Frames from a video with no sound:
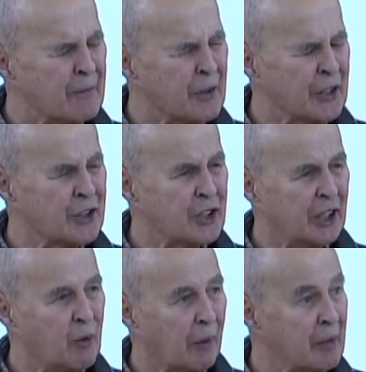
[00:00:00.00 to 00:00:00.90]

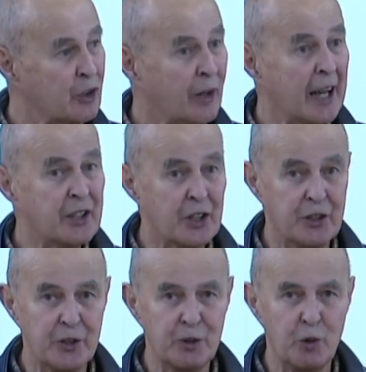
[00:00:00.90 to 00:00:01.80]
initially, what we tried to
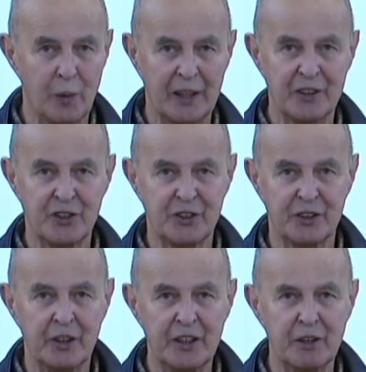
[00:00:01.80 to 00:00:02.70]
do was
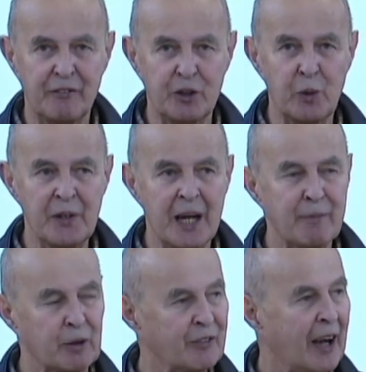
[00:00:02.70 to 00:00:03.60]
interview a
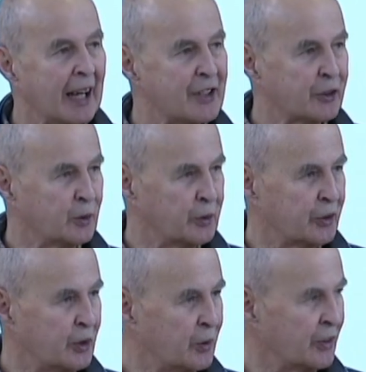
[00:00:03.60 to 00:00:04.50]
number of high school
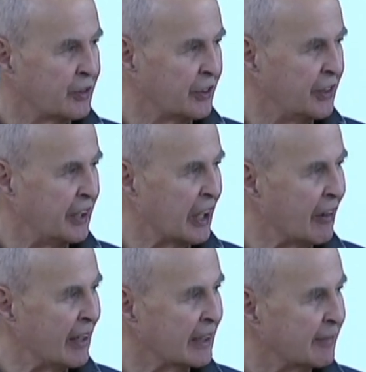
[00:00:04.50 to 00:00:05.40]
students in the
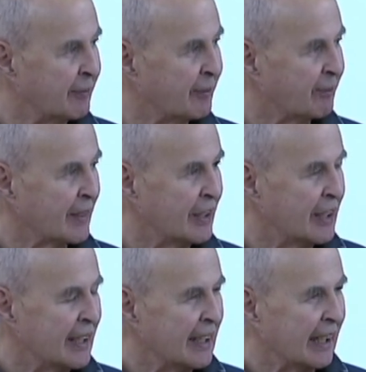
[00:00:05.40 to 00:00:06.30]
area
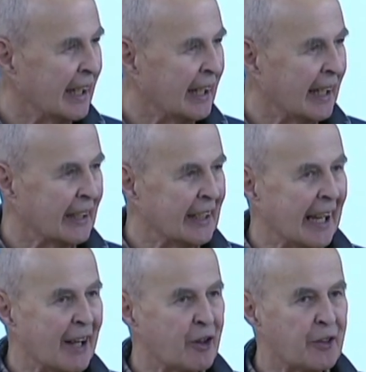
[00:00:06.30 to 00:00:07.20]
and
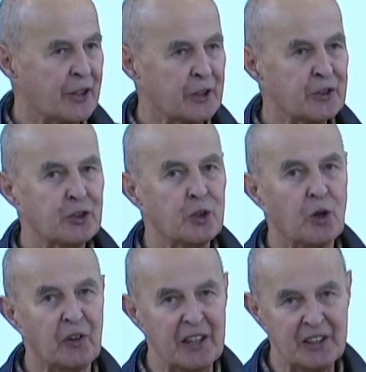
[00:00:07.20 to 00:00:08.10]
gather their
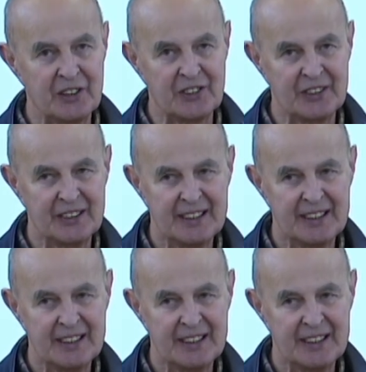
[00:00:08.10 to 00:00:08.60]
stories.